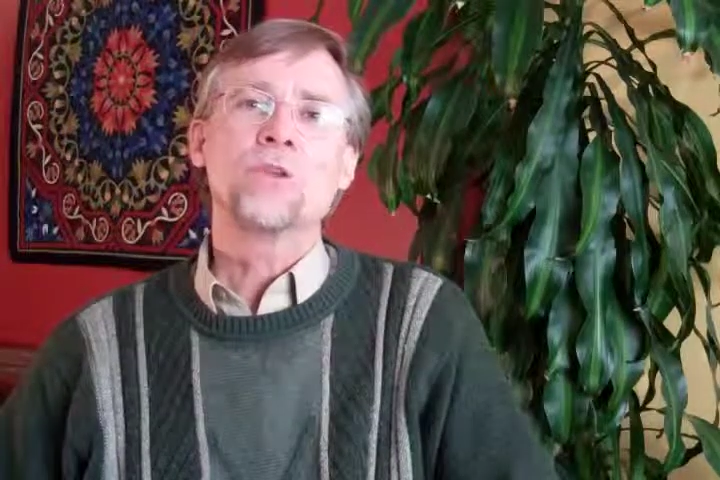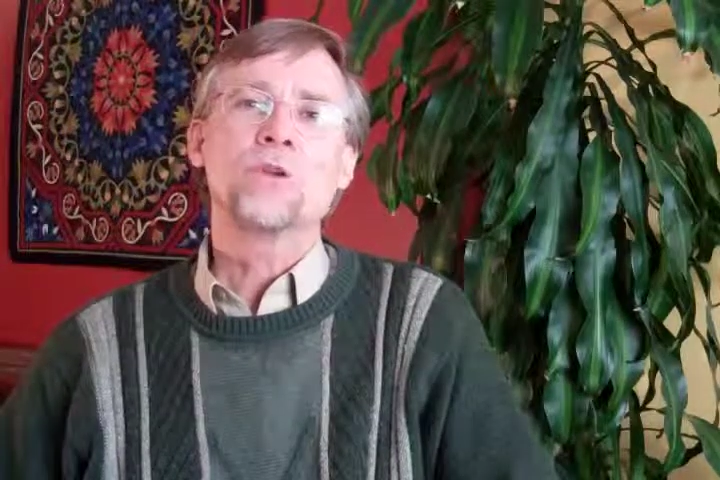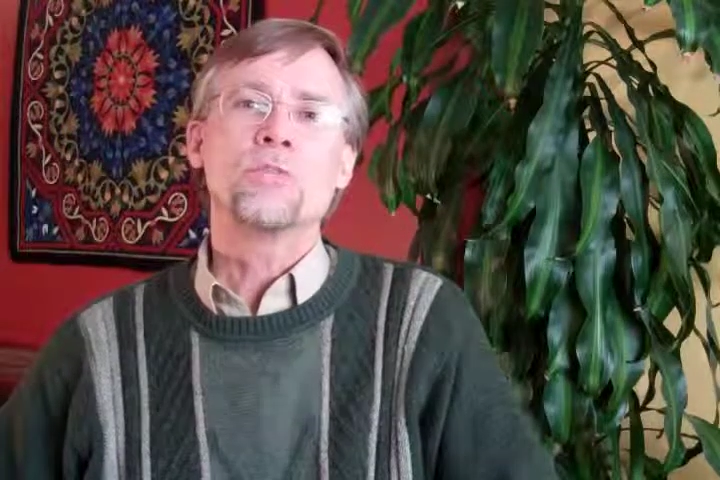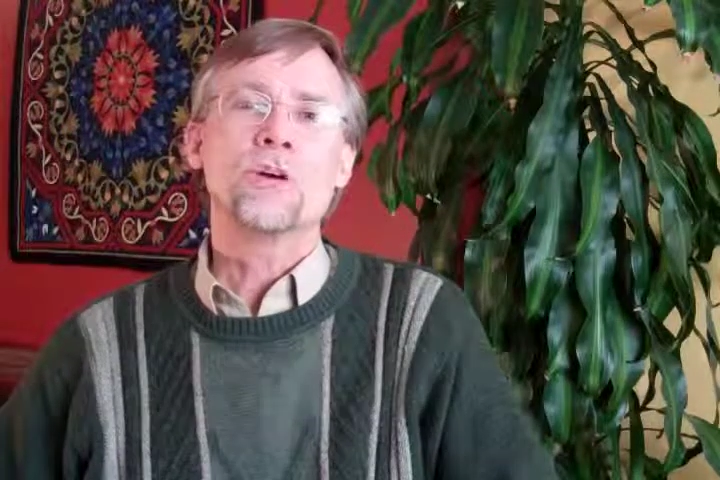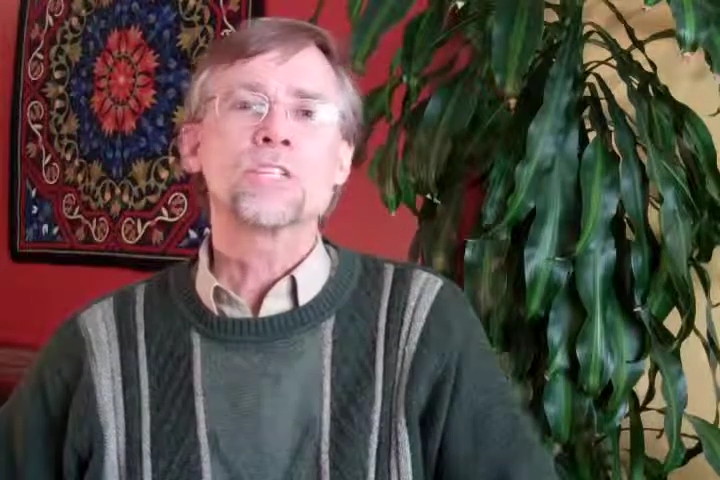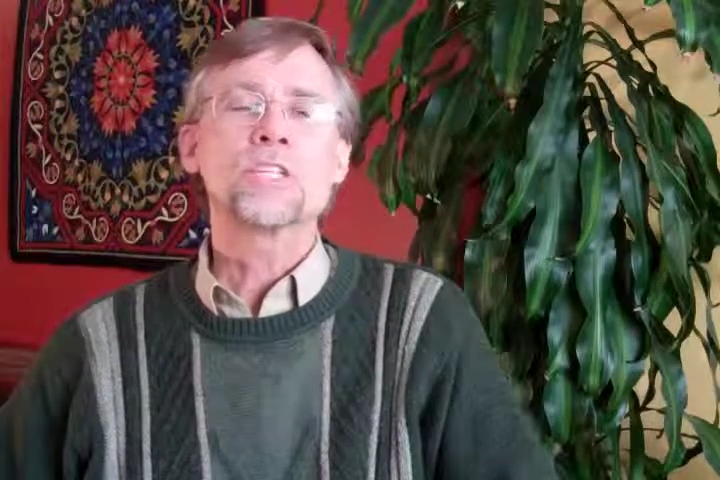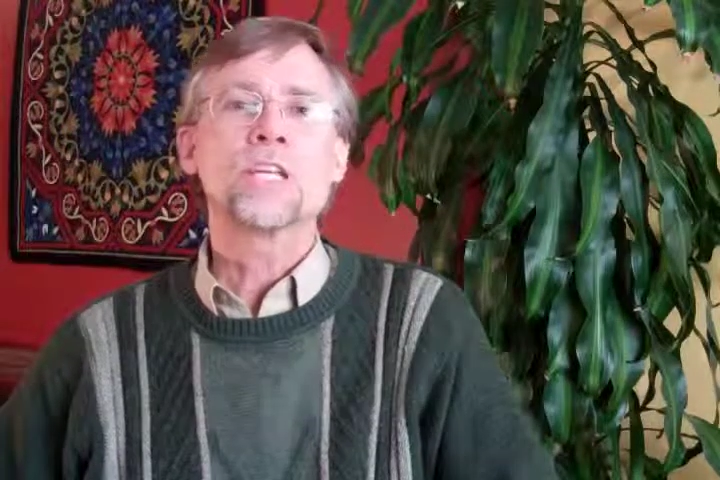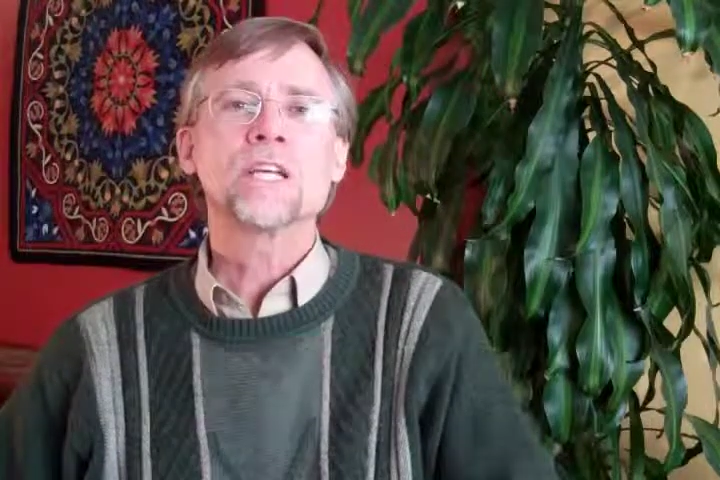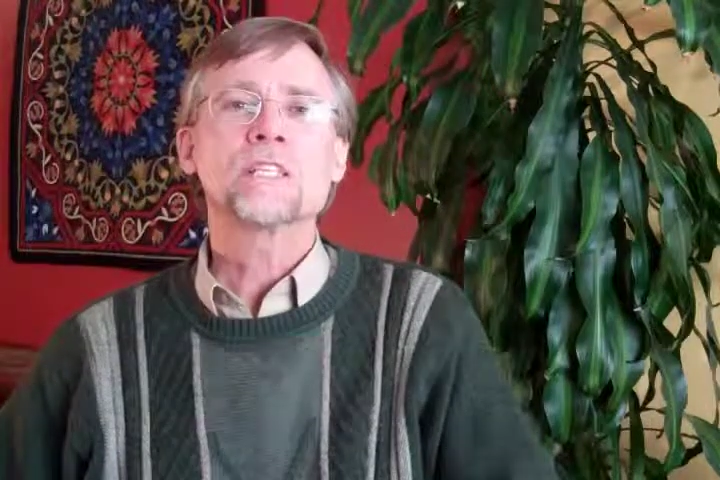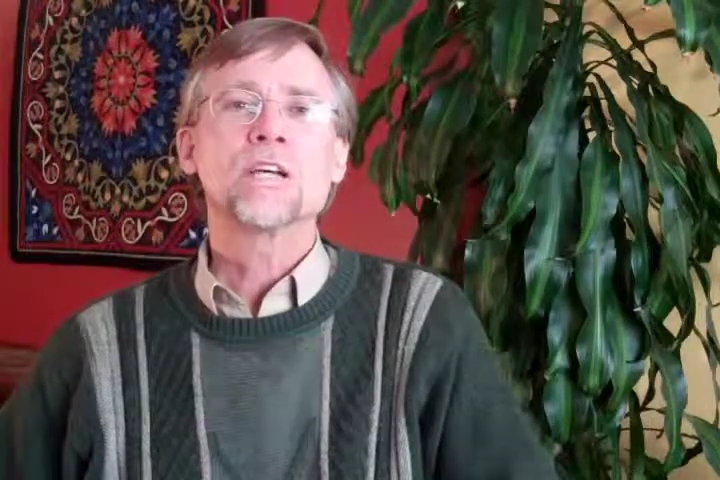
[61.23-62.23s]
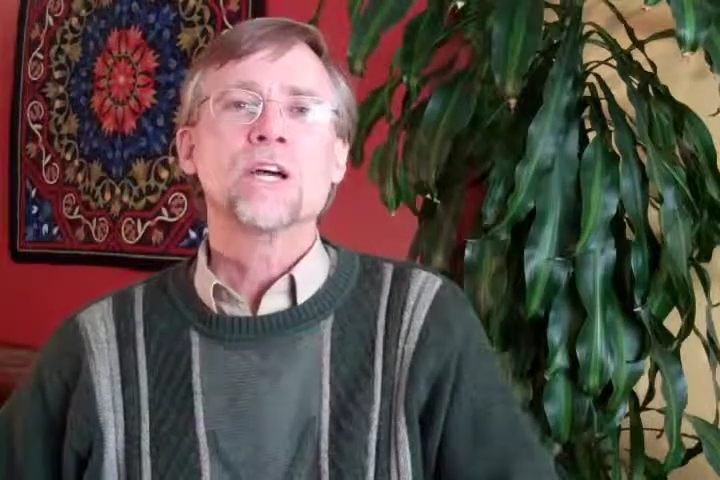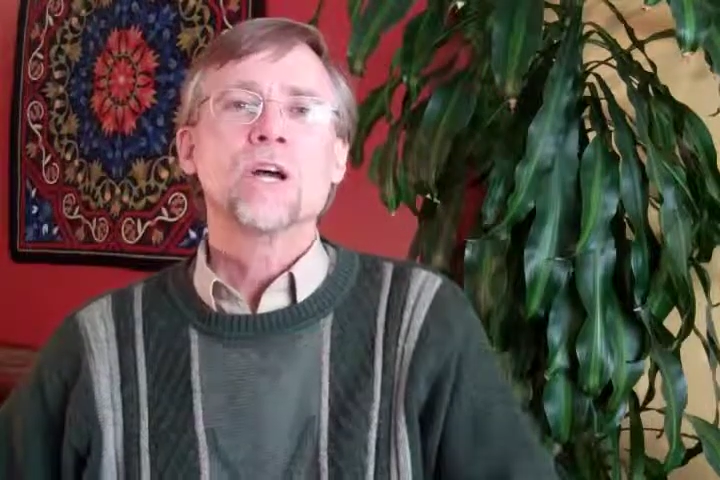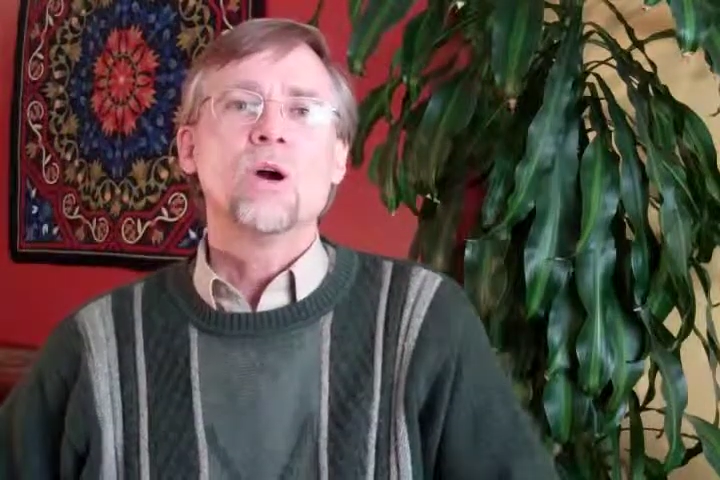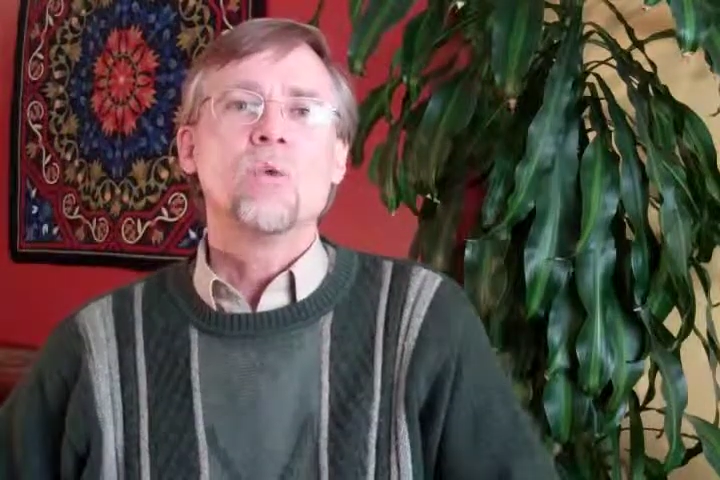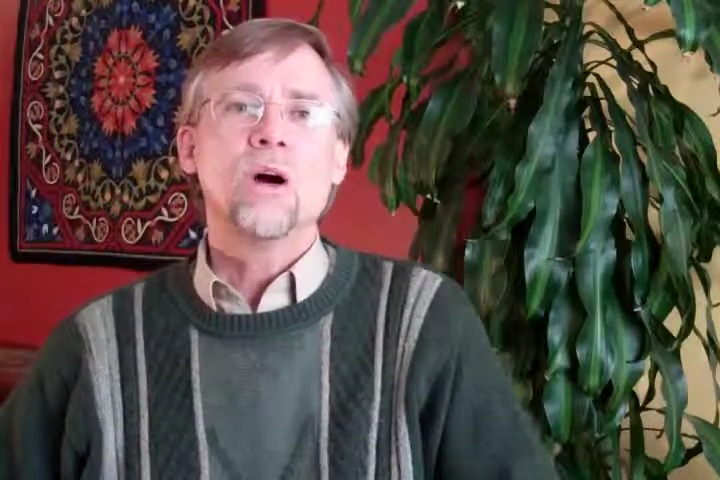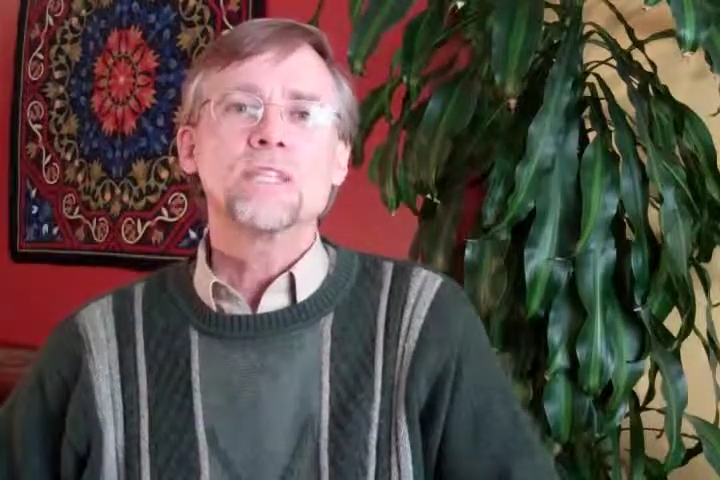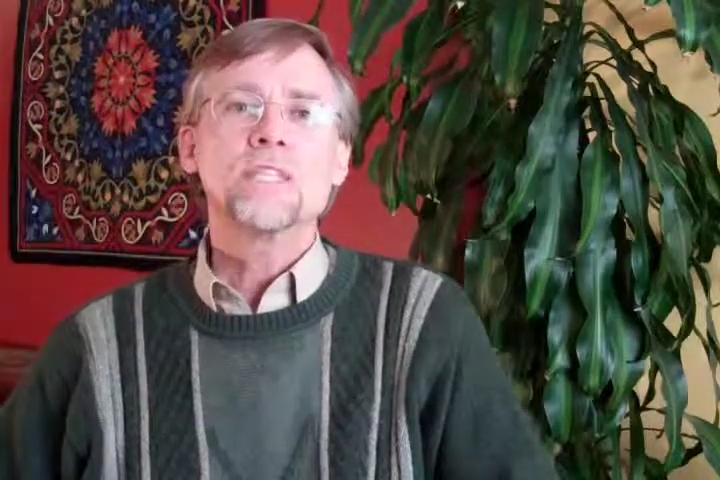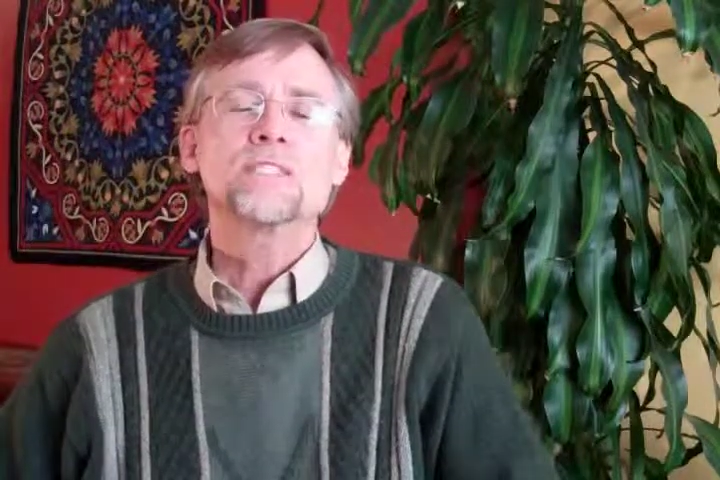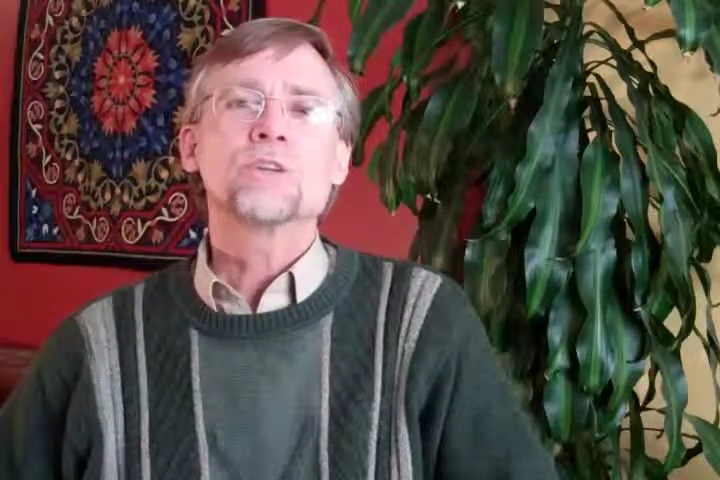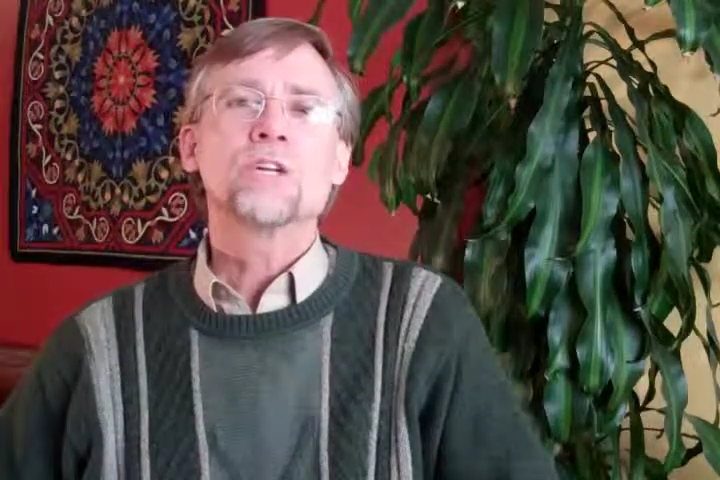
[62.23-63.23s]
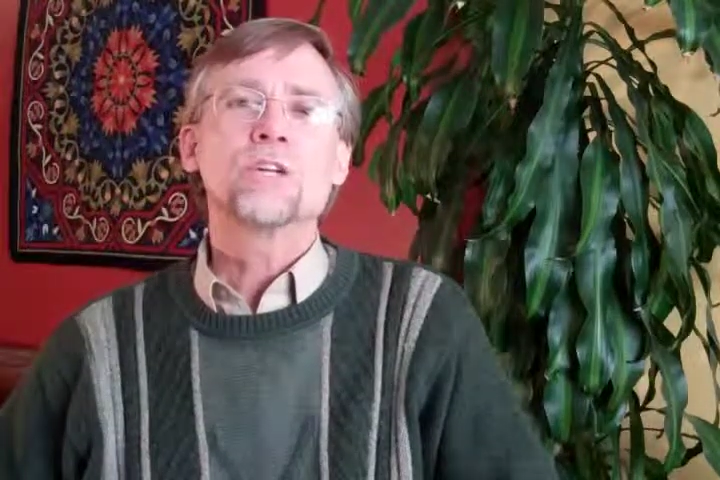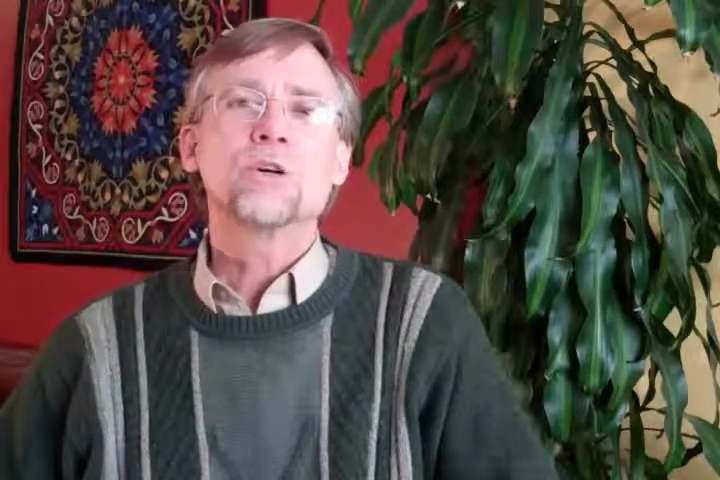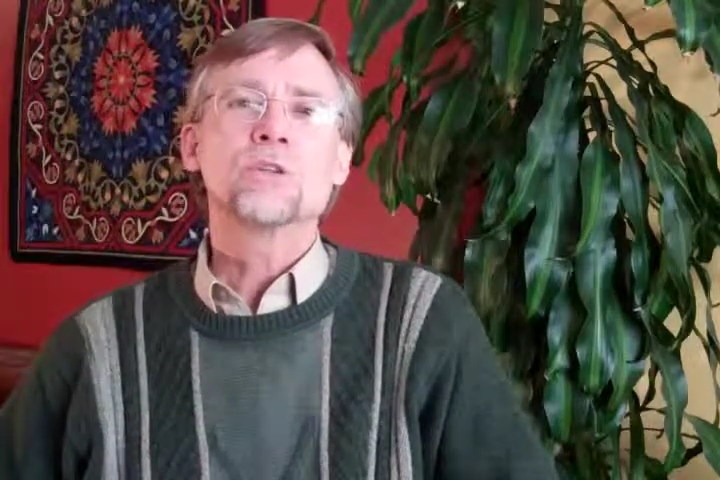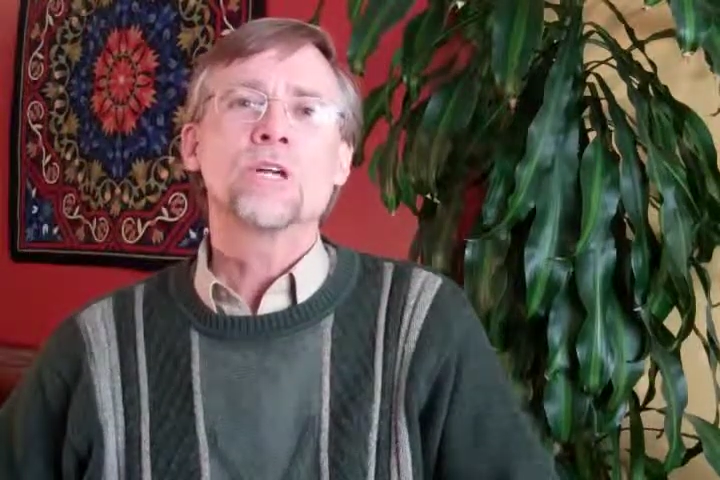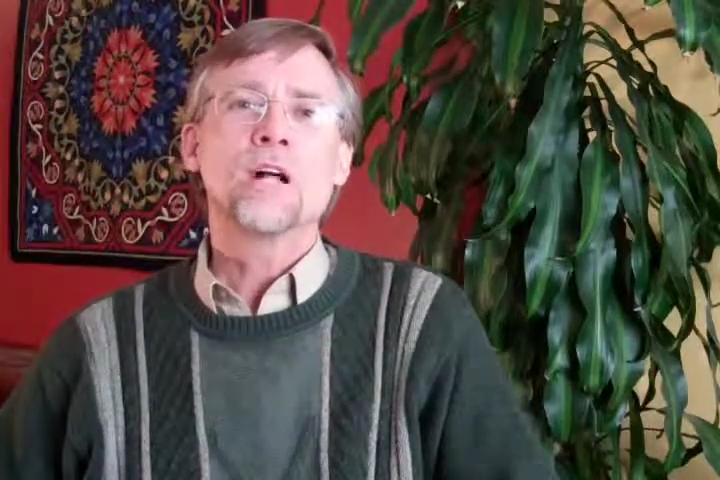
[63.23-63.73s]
universities wanting to include